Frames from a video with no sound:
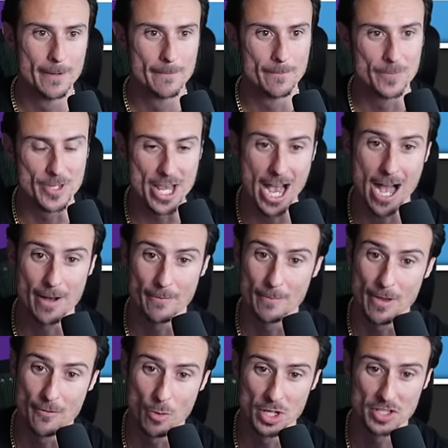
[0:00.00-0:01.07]
yeah,
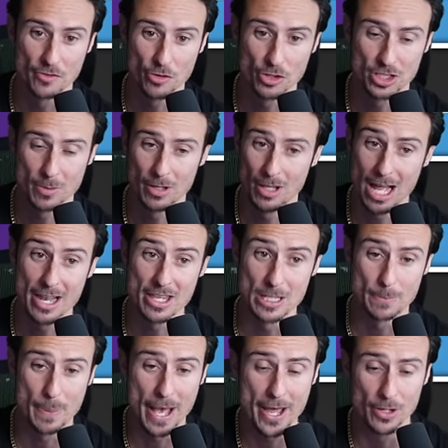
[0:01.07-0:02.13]
if it wasn't for some a lot of these
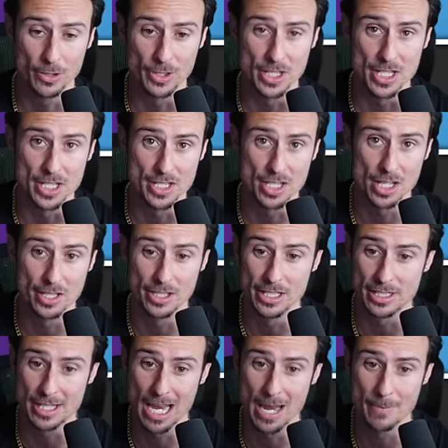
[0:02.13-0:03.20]
penalties,
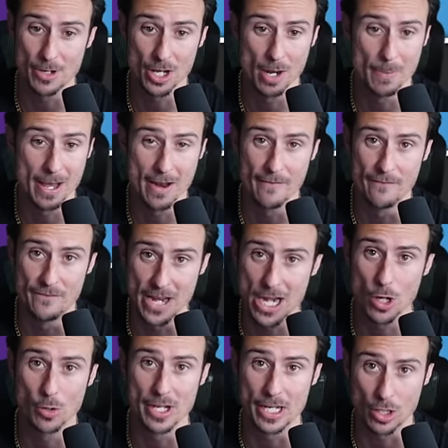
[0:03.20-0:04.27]
this game could have been a
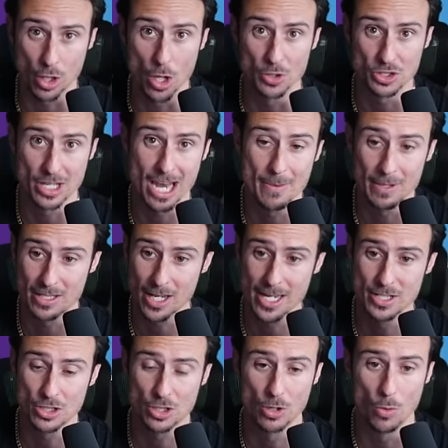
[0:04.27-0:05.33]
very close game. The
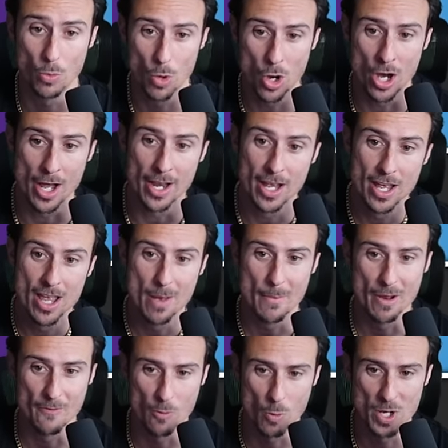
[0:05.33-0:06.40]
Titans could have won.
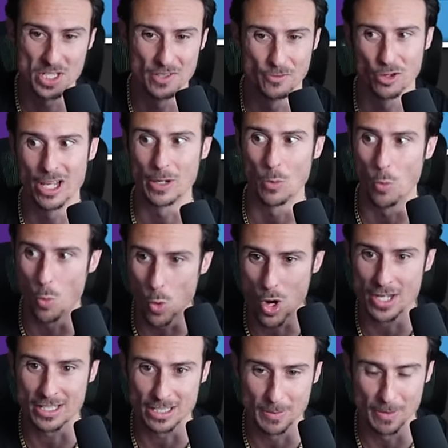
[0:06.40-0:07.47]
But if it wasn't for like
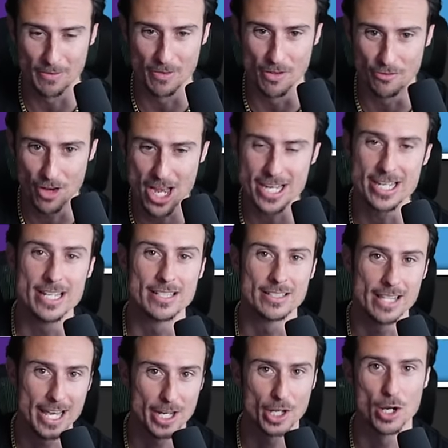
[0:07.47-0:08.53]
one slip up from the Vikings,
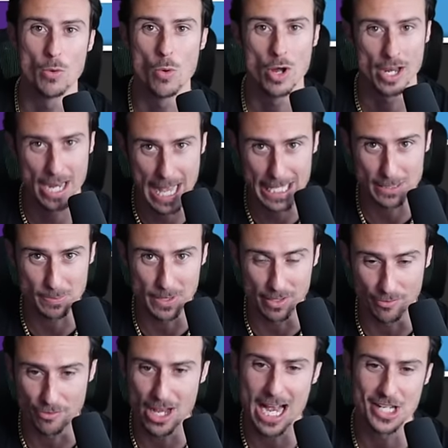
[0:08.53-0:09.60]
they could have won an ass beating
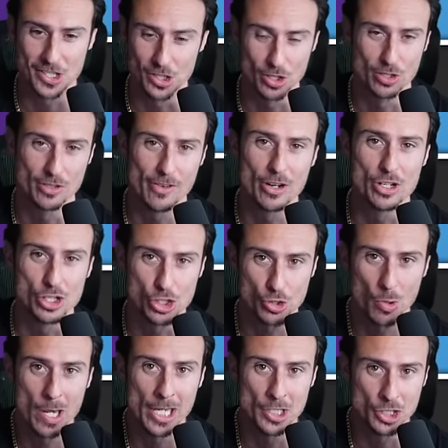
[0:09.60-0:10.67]
fashion. So it's a very strange